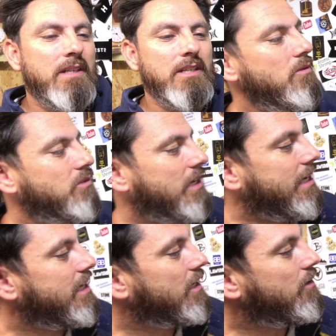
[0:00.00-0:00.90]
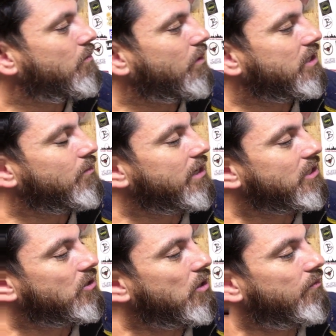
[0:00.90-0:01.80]
They'll take, you know, when
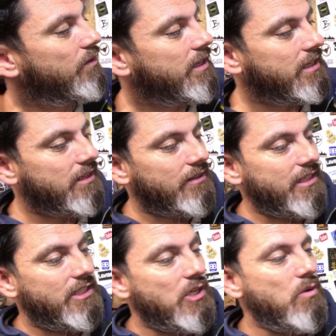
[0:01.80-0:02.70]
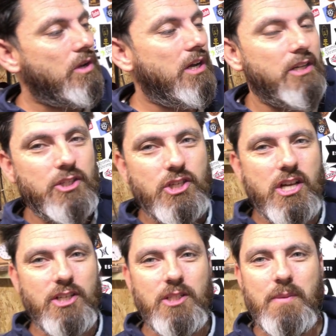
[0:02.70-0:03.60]
it's off, they still kind of
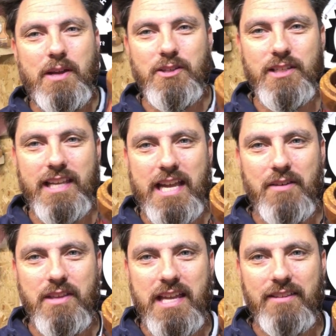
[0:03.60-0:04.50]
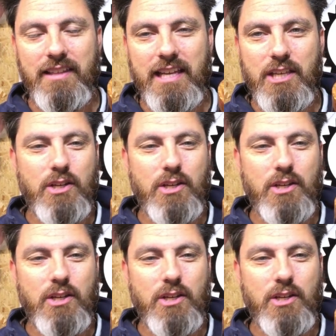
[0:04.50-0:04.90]
just about stick out the end there.